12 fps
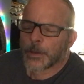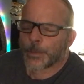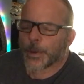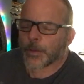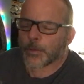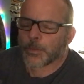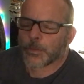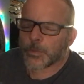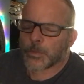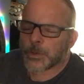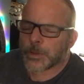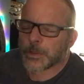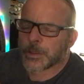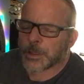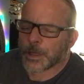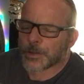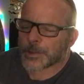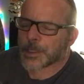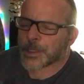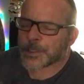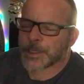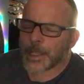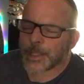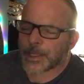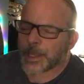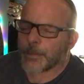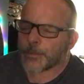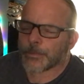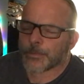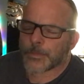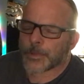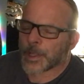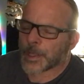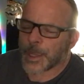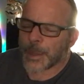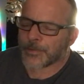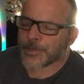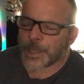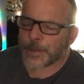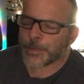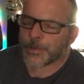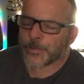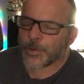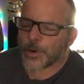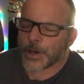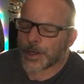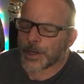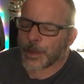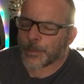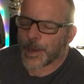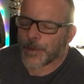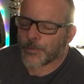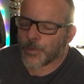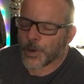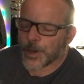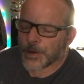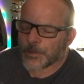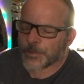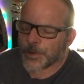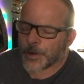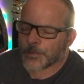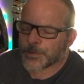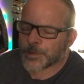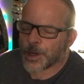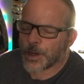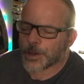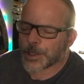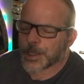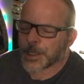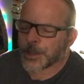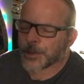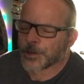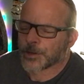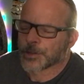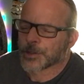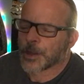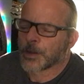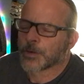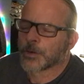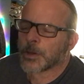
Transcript: but, it's not like like I've said before, I'm not void of junk either. So,